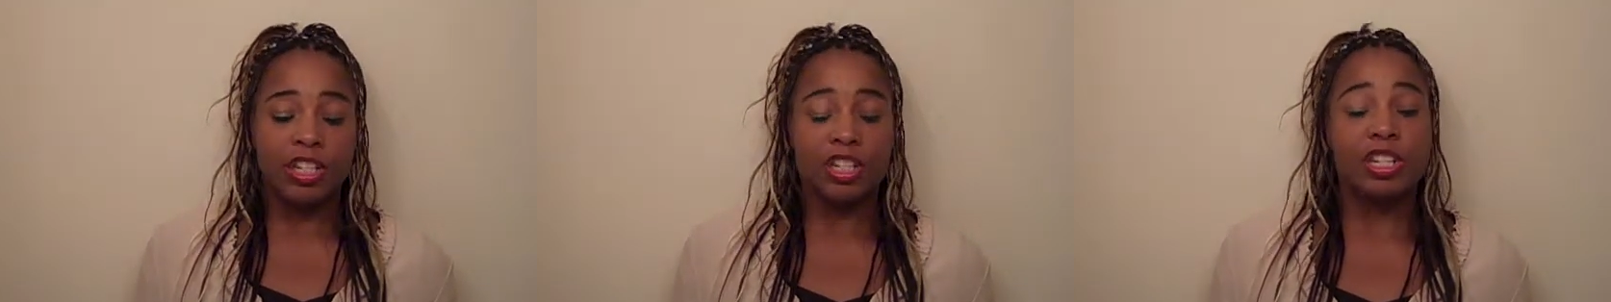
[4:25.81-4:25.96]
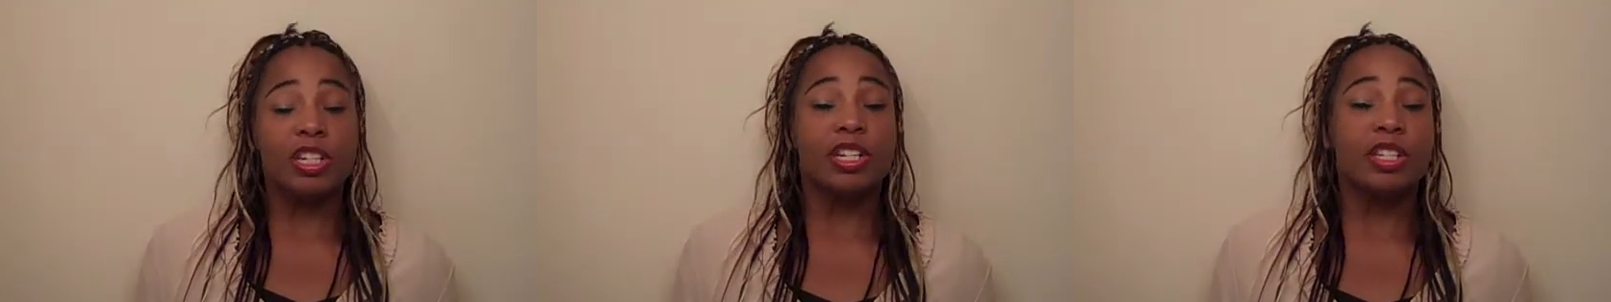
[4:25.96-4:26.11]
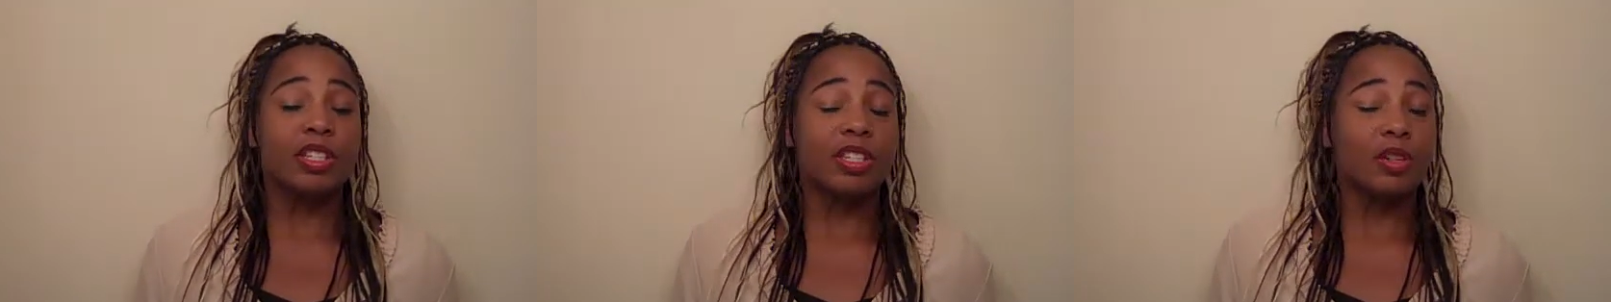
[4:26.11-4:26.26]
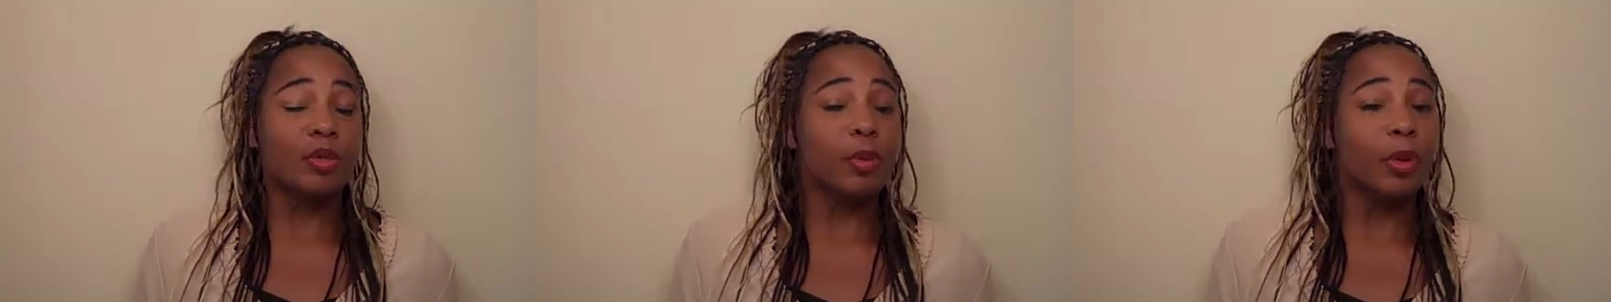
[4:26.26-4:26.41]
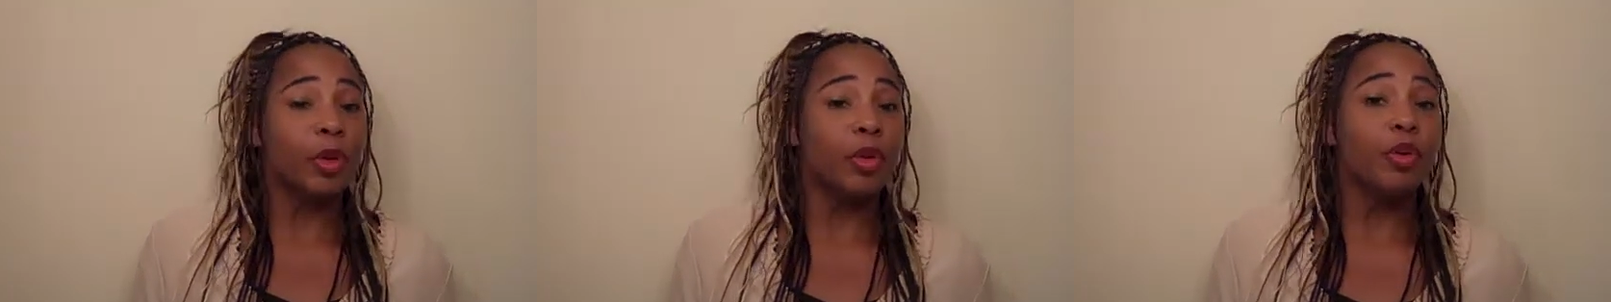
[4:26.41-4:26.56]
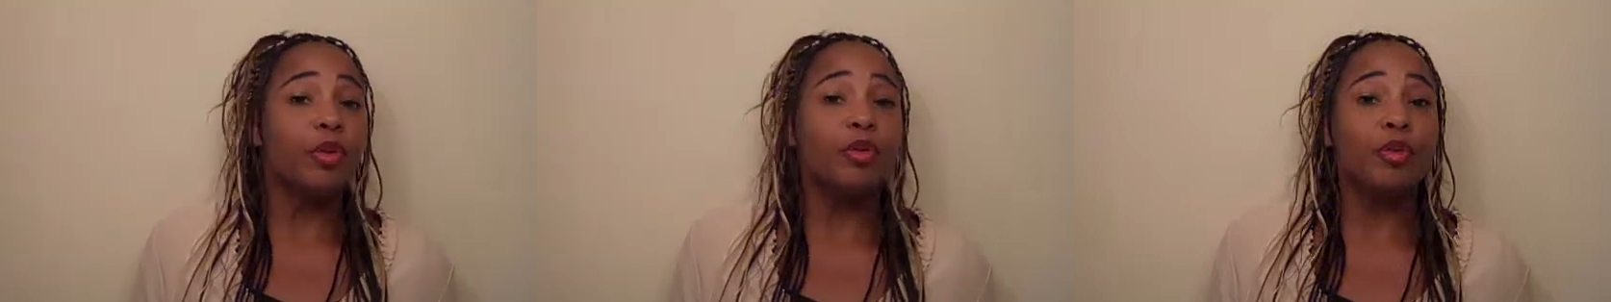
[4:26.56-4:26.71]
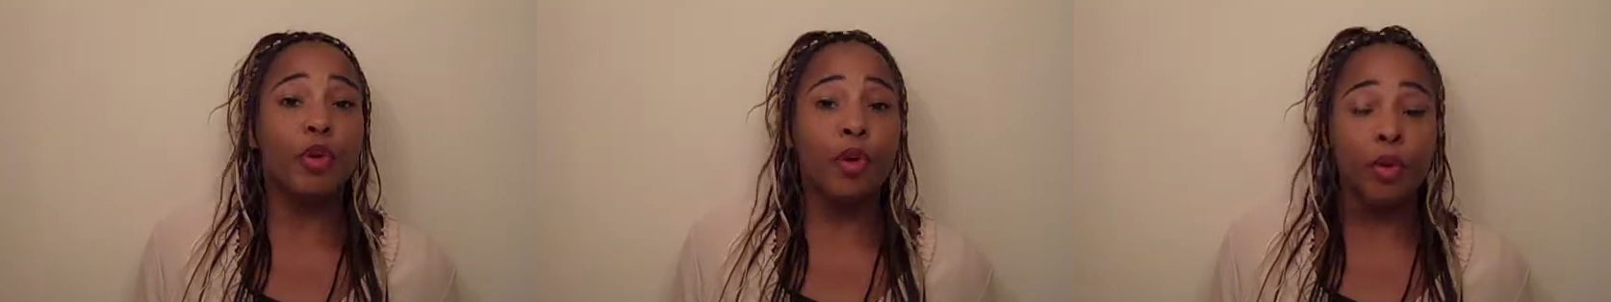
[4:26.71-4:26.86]
she is someone
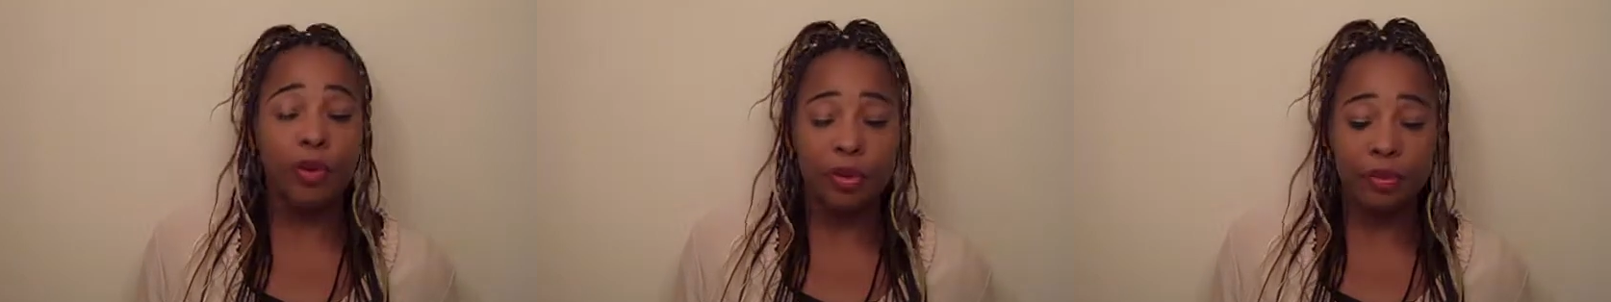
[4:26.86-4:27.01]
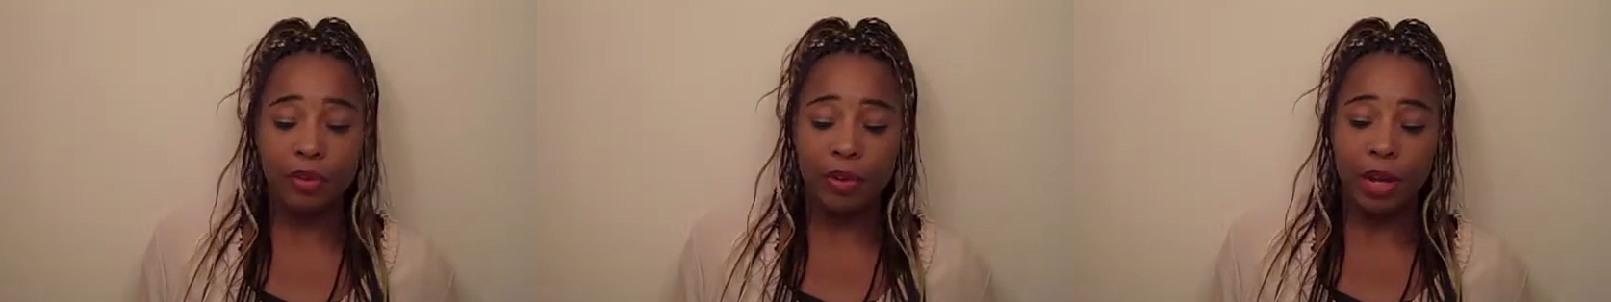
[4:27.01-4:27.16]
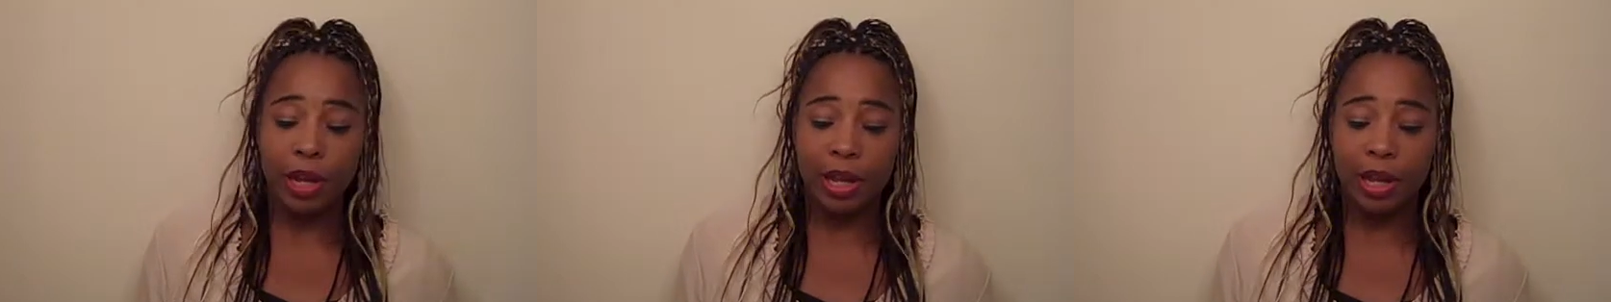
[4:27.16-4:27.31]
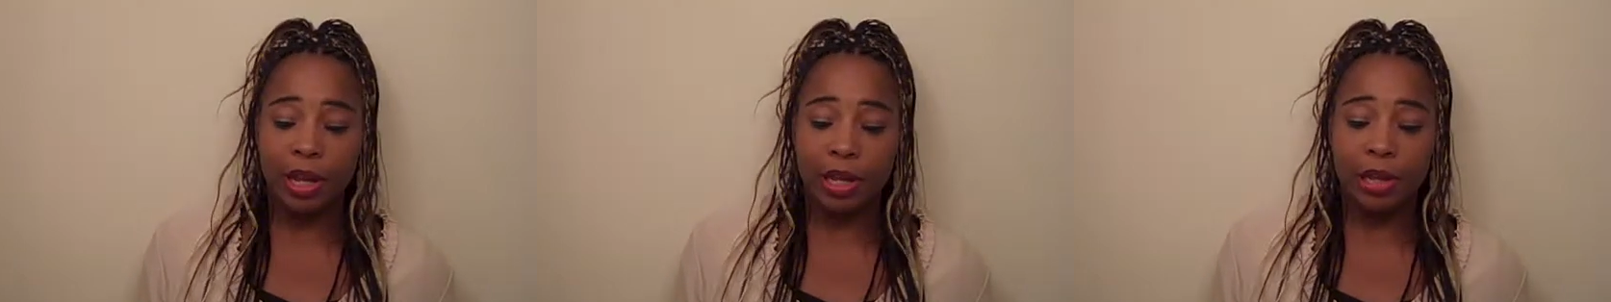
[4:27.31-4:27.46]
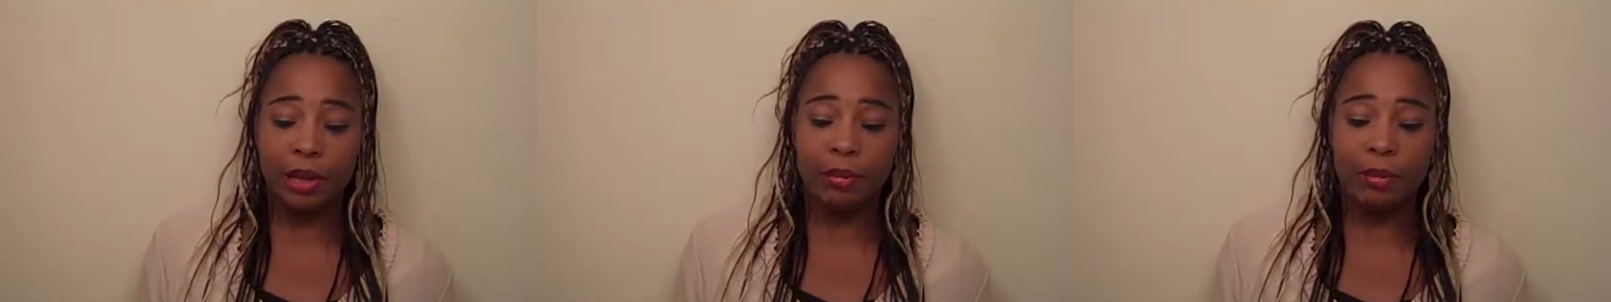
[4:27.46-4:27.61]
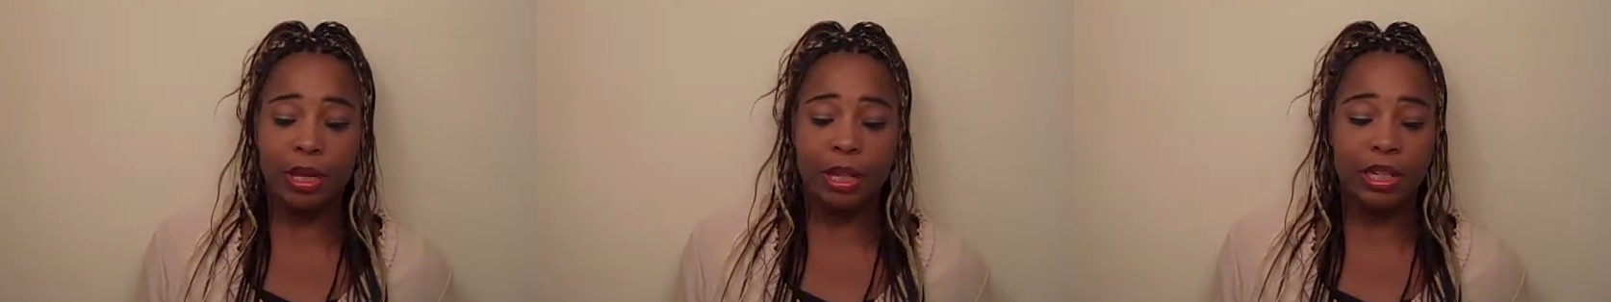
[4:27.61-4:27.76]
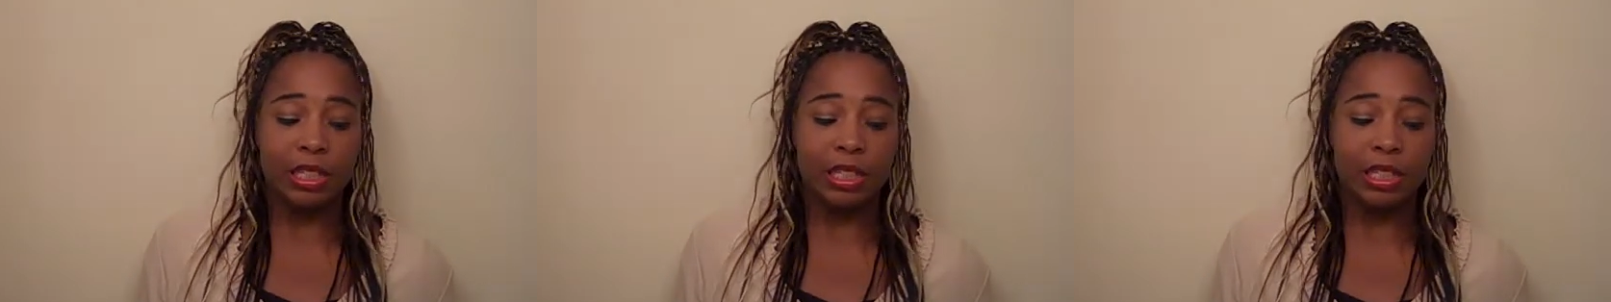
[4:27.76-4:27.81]
who voted for him